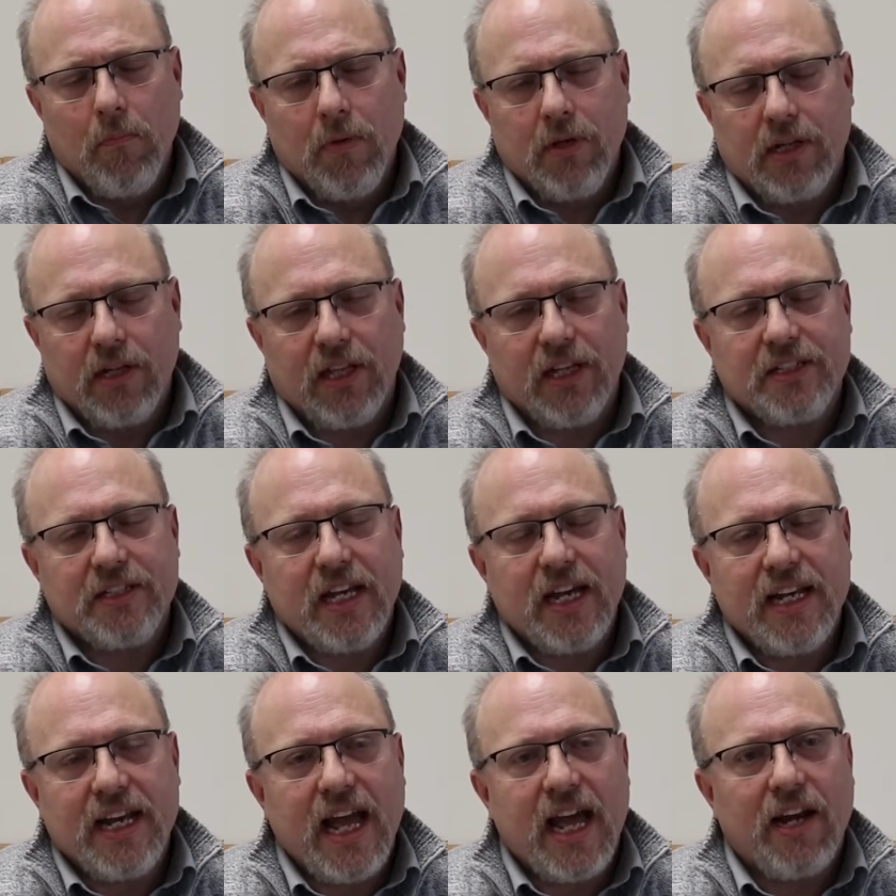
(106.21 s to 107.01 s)
Collects
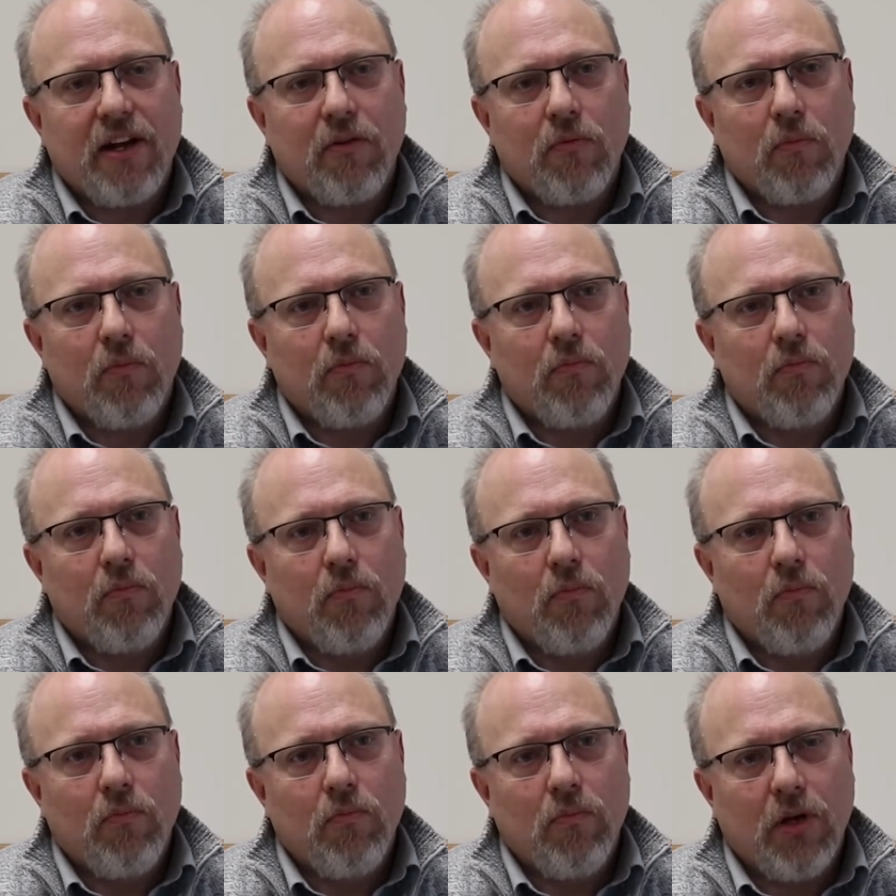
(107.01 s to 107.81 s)
that data
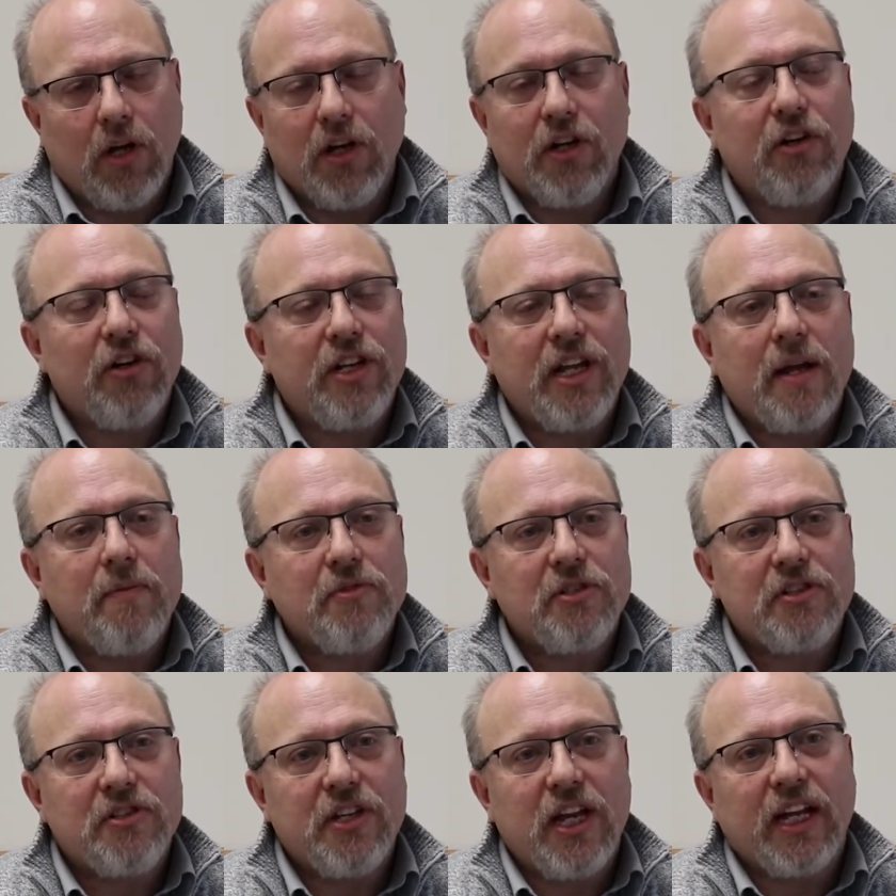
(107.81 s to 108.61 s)
100
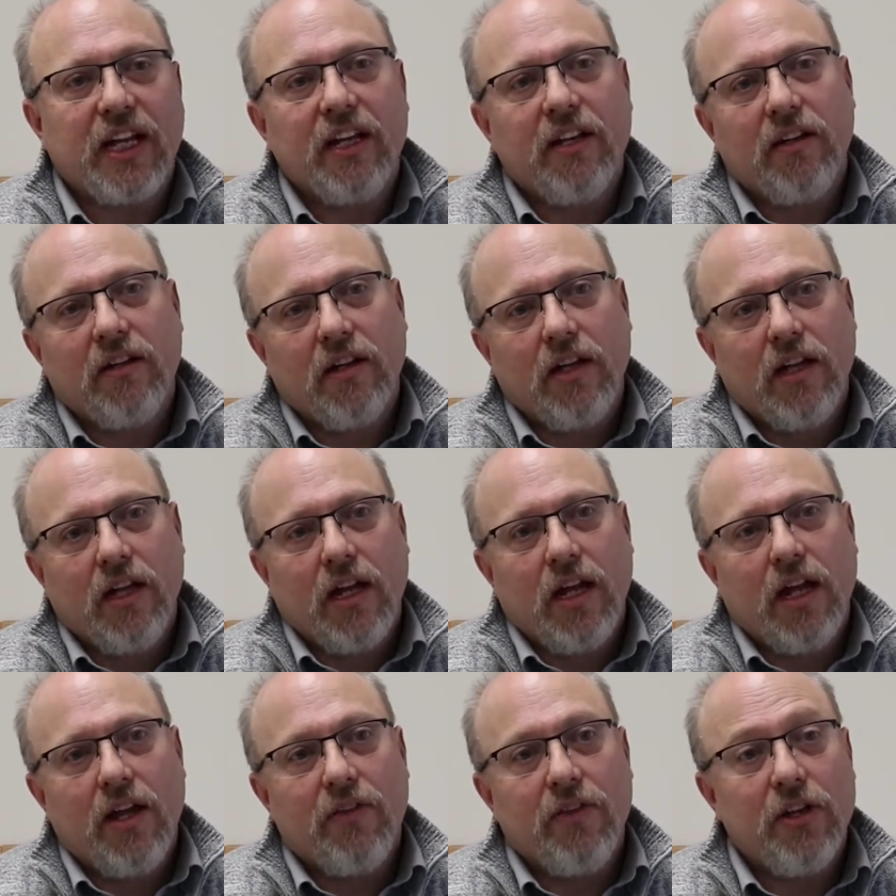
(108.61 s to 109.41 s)
times a second,
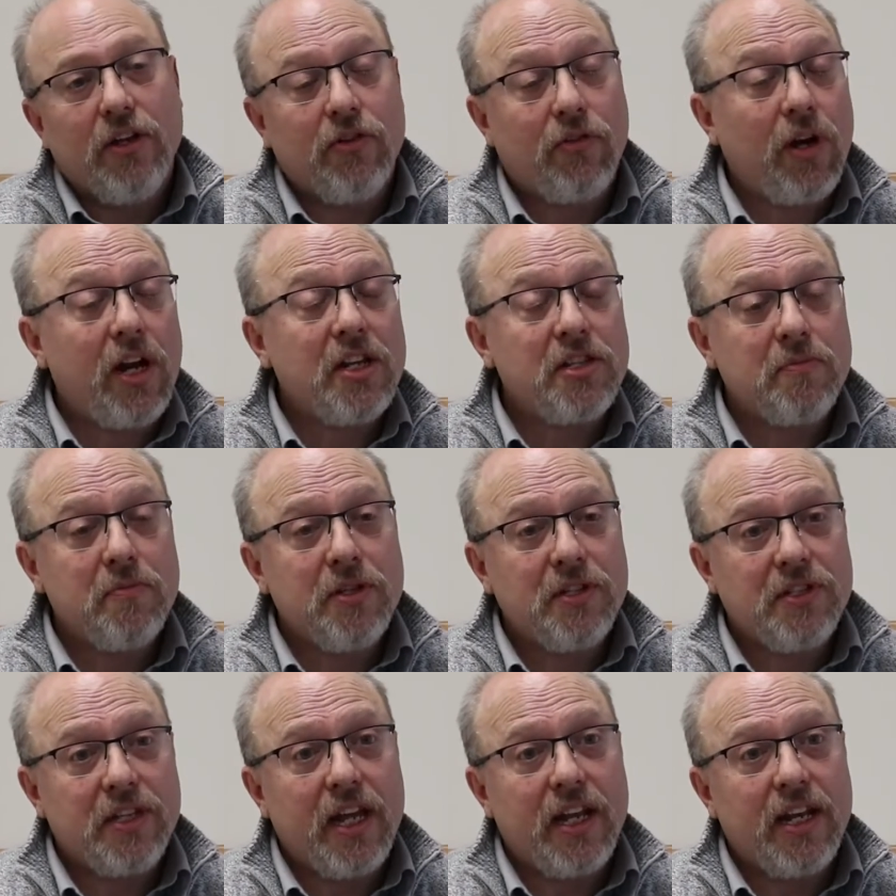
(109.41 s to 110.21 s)
and then
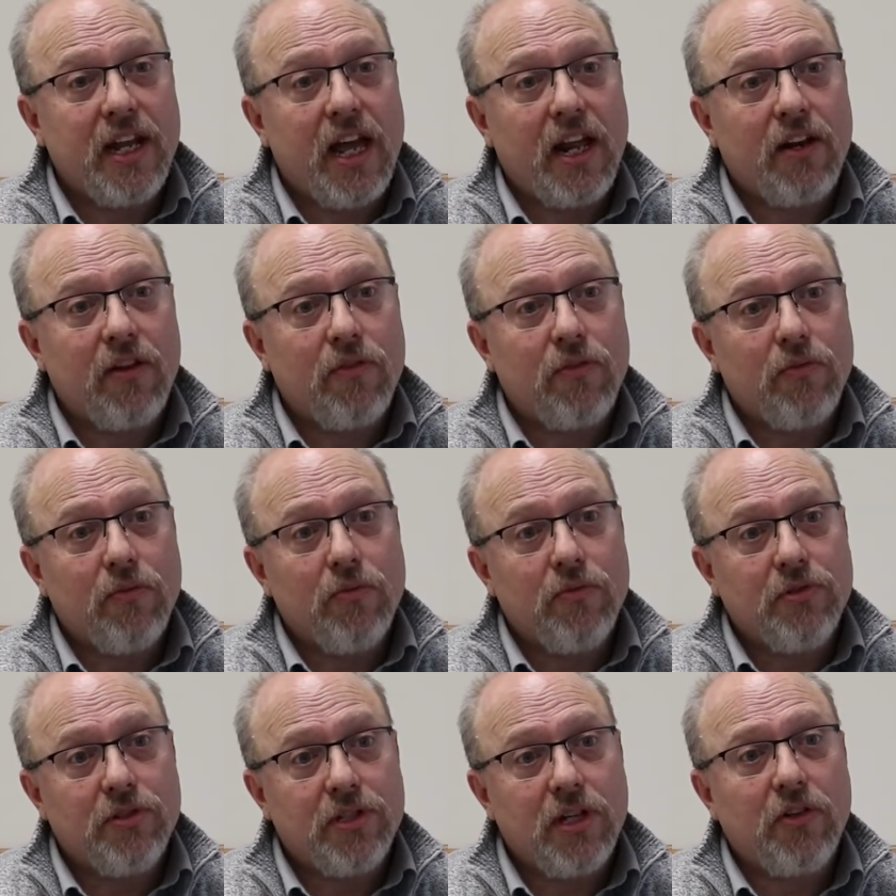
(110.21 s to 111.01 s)
transmits that data
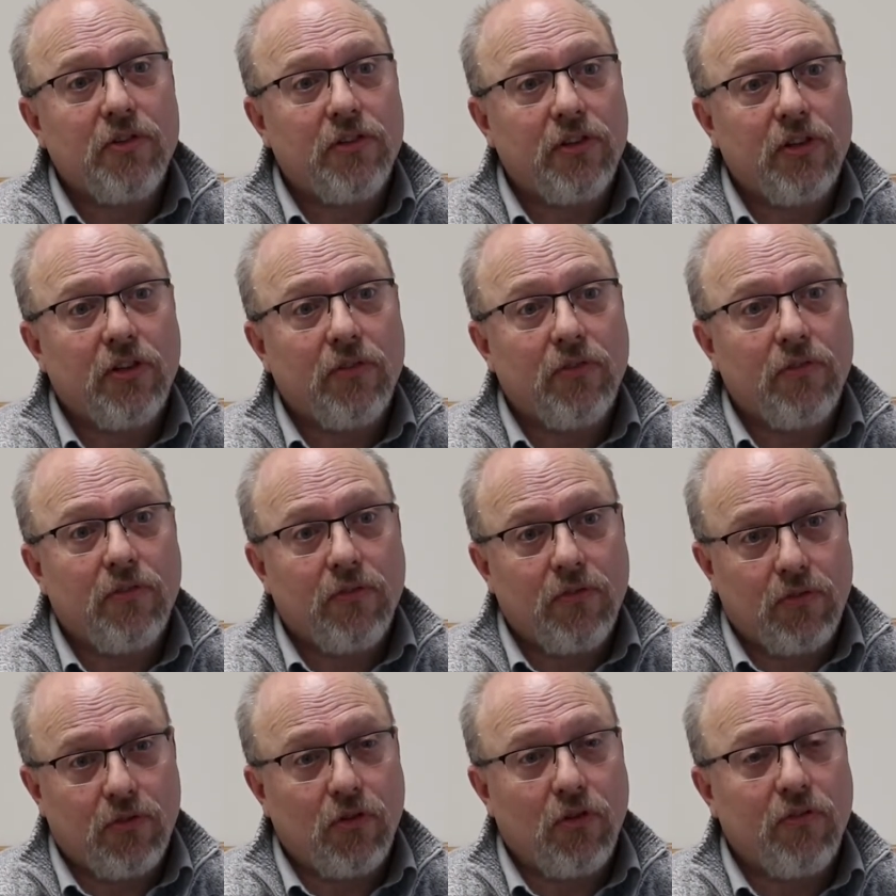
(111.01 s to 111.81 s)
through cell
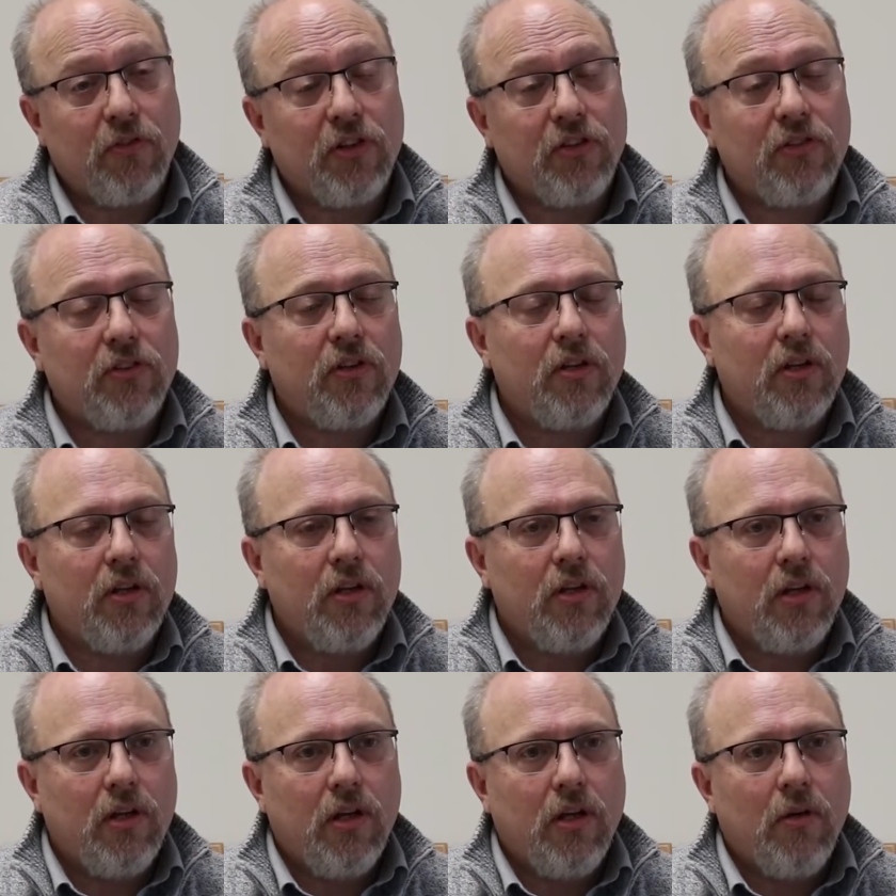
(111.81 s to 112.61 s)
service
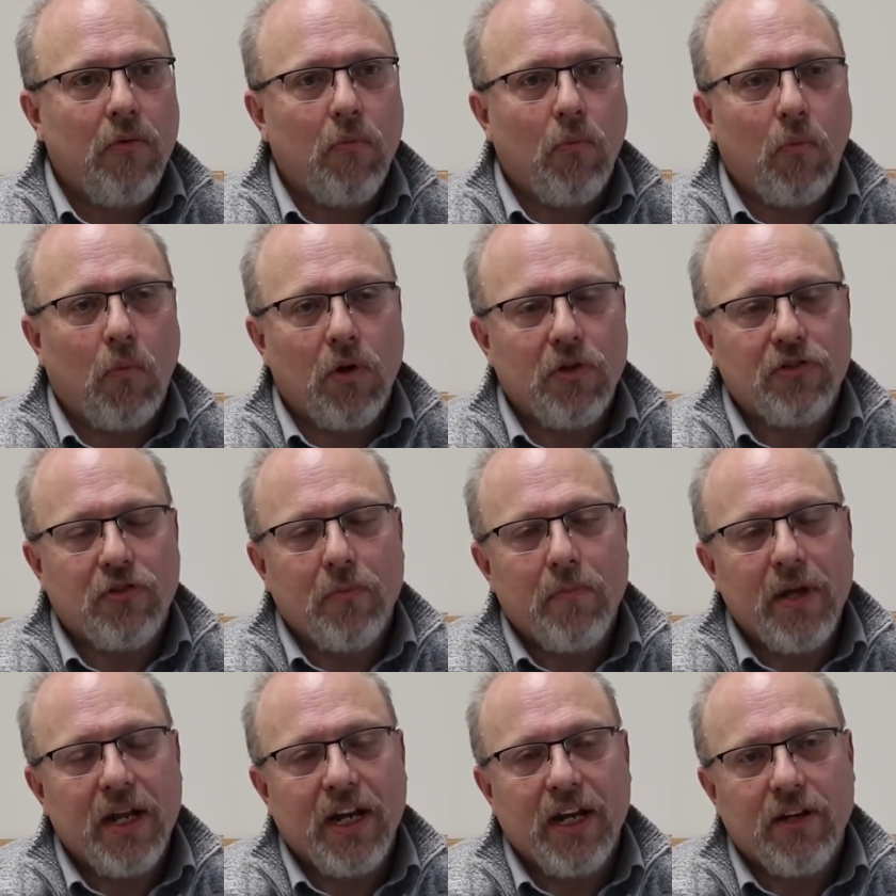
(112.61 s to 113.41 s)
once a
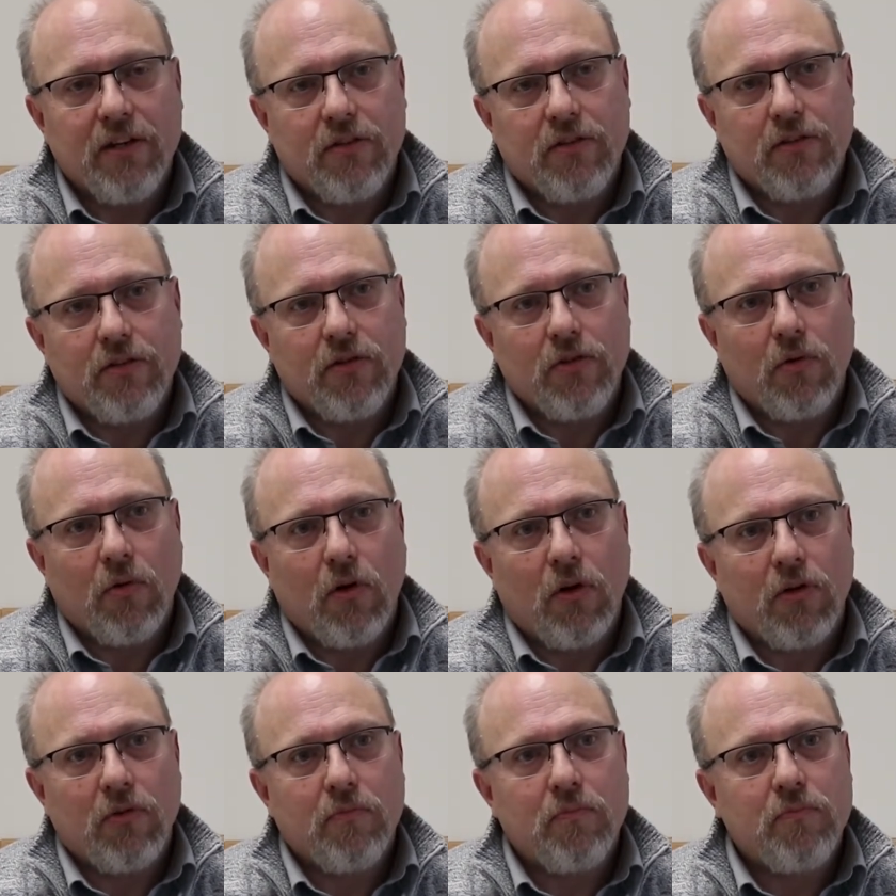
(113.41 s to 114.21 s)
minute to
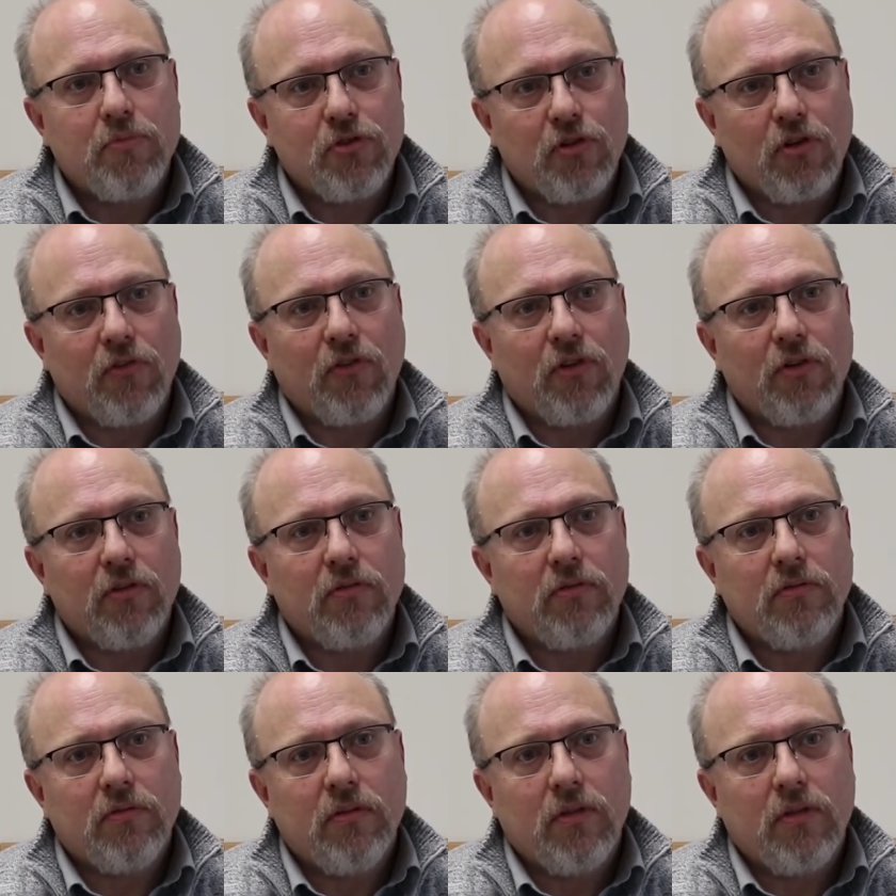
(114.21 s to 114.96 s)
our server,